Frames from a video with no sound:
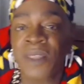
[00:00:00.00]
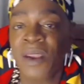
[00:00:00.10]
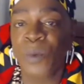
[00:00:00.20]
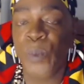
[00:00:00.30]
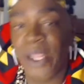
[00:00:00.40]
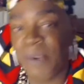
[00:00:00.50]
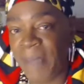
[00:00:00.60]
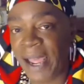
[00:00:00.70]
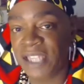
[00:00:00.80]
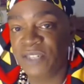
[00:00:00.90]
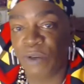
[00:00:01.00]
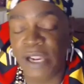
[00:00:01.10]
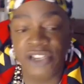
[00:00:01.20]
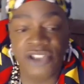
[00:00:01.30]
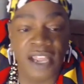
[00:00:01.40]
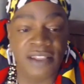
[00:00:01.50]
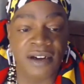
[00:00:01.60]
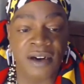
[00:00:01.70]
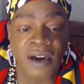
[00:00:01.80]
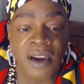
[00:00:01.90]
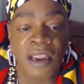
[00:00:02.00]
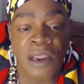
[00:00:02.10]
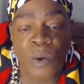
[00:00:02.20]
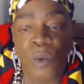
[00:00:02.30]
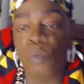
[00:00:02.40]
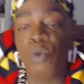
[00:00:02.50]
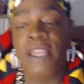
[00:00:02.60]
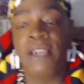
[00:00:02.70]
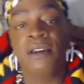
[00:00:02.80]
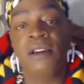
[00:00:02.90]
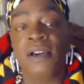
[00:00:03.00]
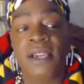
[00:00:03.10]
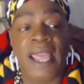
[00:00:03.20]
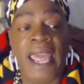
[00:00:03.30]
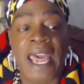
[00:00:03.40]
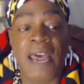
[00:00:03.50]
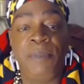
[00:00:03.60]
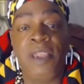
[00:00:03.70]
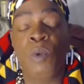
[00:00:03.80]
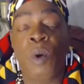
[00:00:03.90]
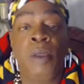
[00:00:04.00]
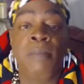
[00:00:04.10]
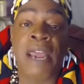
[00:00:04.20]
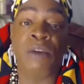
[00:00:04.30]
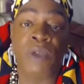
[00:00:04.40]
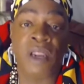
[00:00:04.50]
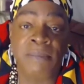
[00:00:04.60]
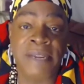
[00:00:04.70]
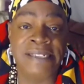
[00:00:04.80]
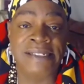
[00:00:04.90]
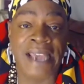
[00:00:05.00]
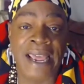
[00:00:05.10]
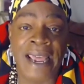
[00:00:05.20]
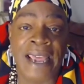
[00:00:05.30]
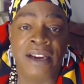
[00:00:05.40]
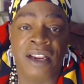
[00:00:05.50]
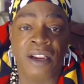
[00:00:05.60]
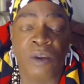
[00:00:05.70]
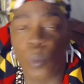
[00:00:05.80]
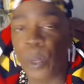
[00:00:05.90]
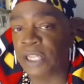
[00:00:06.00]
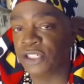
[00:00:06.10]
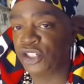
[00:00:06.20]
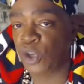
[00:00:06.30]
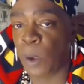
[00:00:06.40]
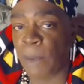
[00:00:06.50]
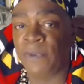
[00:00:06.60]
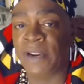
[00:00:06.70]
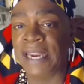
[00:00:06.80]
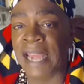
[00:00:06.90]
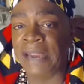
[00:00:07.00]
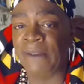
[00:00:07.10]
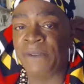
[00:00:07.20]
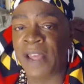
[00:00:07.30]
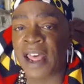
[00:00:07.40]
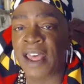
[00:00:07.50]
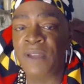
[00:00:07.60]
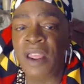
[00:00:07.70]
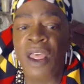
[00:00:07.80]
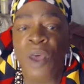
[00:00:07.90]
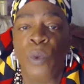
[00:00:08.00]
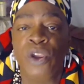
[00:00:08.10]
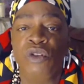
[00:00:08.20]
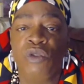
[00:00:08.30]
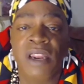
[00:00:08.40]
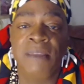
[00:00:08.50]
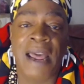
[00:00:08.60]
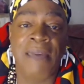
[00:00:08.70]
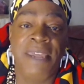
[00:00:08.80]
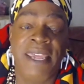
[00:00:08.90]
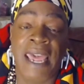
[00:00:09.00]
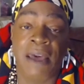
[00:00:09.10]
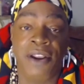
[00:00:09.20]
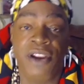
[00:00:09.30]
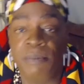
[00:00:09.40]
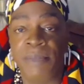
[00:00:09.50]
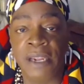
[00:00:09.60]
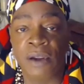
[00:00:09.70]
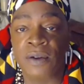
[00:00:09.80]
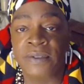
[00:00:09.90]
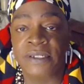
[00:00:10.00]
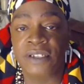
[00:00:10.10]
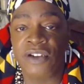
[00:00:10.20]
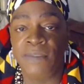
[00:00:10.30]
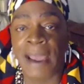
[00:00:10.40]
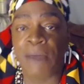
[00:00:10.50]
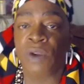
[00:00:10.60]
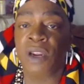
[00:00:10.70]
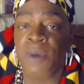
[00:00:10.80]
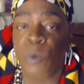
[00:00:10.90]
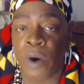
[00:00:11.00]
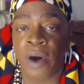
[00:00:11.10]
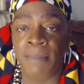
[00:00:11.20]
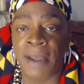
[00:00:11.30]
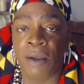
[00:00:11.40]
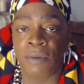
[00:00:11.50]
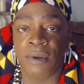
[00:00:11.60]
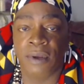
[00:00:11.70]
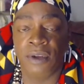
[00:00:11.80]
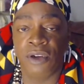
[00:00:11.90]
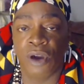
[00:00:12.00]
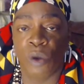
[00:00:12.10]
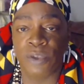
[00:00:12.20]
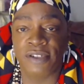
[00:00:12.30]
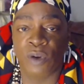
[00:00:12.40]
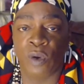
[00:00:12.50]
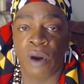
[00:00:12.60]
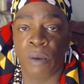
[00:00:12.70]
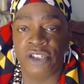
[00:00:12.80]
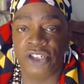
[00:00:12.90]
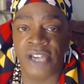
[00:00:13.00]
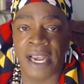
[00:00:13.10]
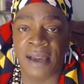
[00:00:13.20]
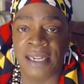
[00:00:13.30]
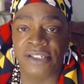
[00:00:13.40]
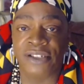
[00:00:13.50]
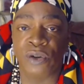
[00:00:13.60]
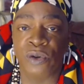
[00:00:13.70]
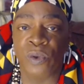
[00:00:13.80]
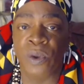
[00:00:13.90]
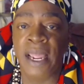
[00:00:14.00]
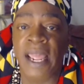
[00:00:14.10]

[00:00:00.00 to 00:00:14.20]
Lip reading: We can mask for each other. We can look happy when we might really be sad. We can show up for the 9 to 5 when you really might be counting your bills. You might really be worried about, you know, what's going on with your child at school.